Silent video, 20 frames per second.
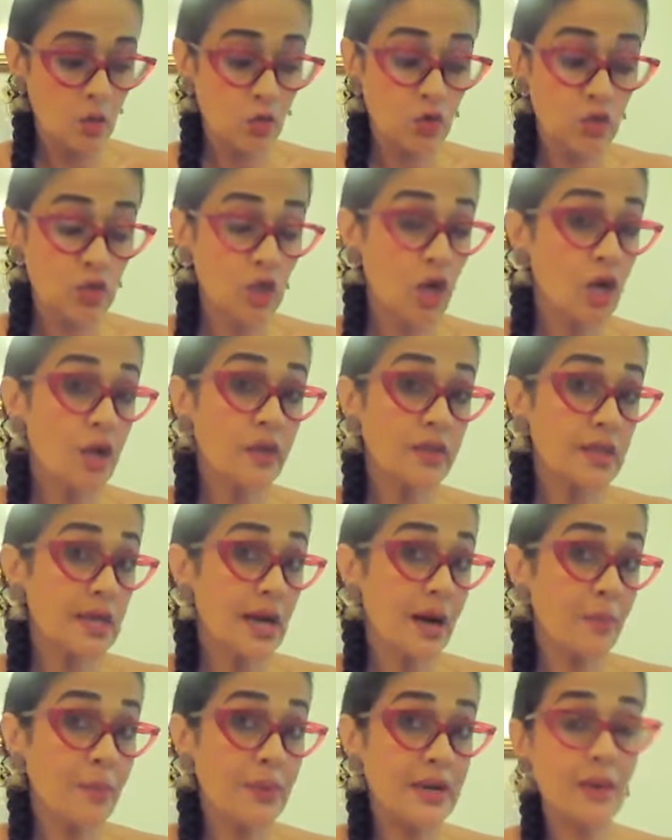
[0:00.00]
who's not on
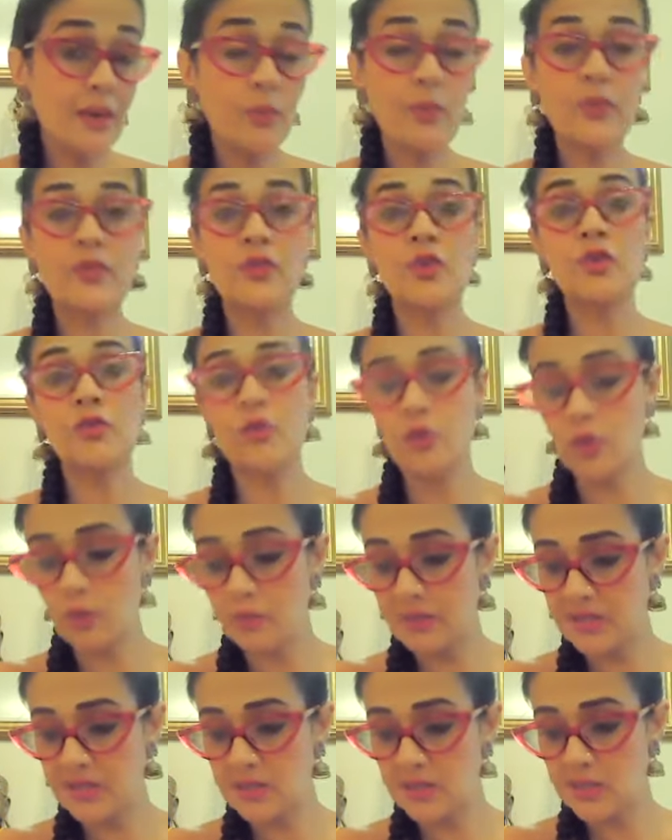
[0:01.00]
the up and up with you for
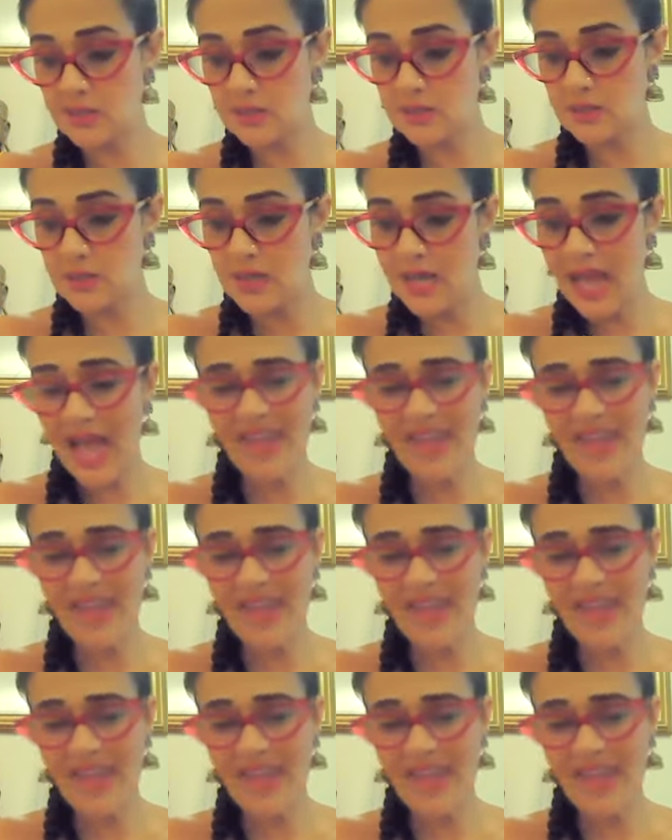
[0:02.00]
your business.